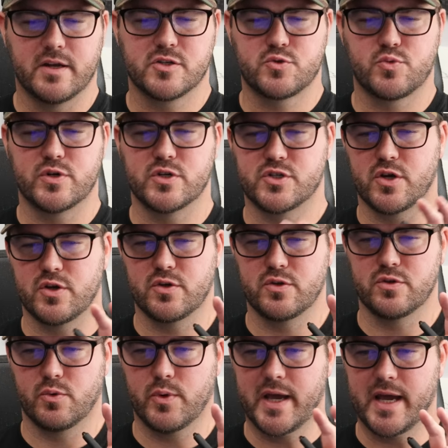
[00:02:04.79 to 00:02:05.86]
And I just want to show
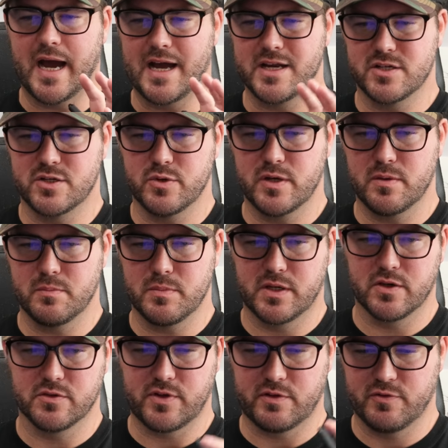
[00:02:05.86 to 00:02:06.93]
you the way I do it,
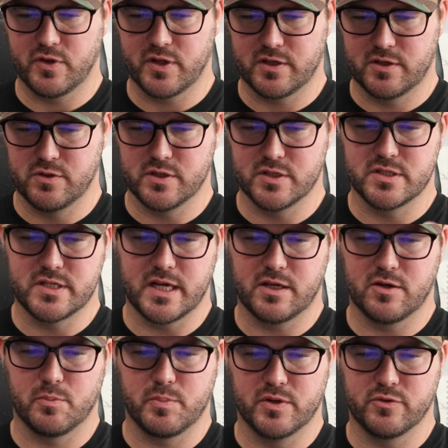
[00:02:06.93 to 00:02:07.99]
because I feel like you can
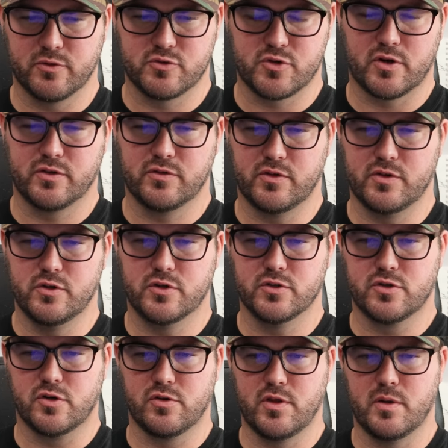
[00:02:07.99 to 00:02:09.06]
take your pencil drawings and you
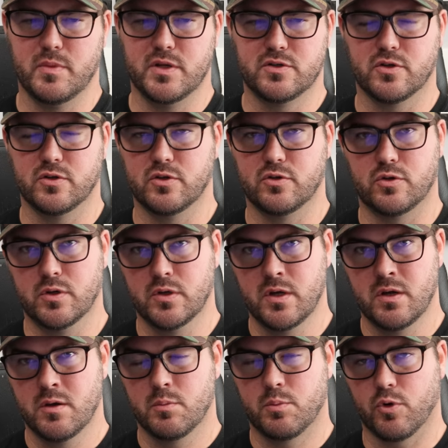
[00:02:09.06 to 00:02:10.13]
can turn them into little
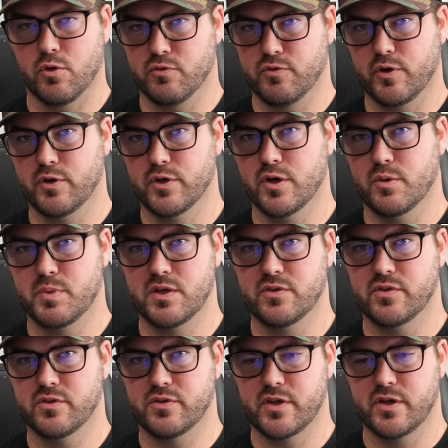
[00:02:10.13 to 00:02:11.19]
portfolio
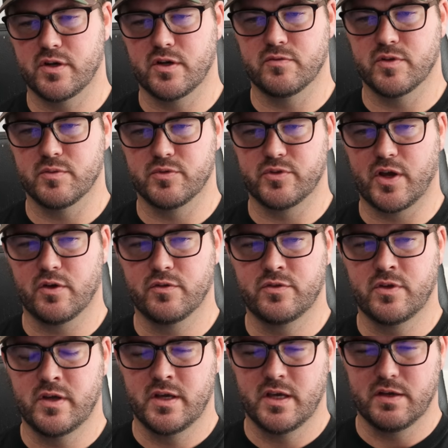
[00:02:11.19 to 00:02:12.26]
pieces in and of themselves,
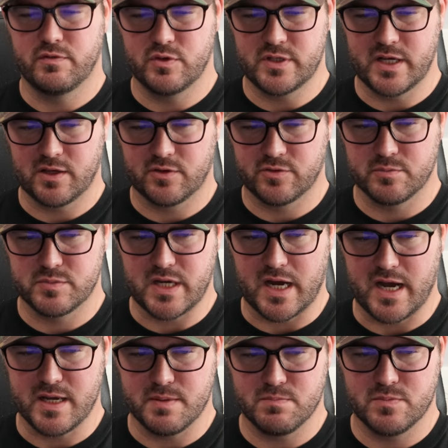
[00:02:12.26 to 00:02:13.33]
if you take some
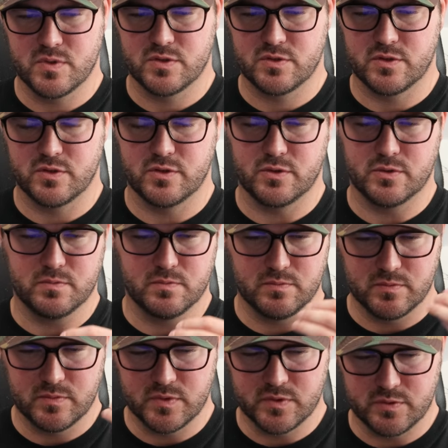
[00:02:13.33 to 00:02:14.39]
time to
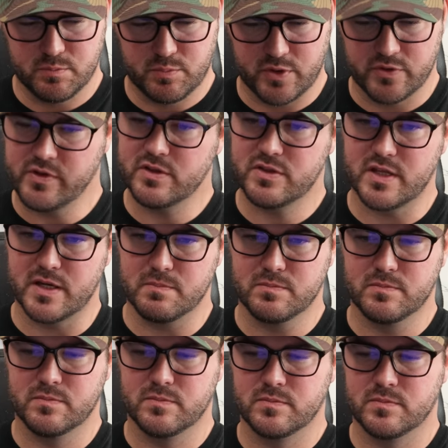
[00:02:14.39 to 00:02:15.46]
present them.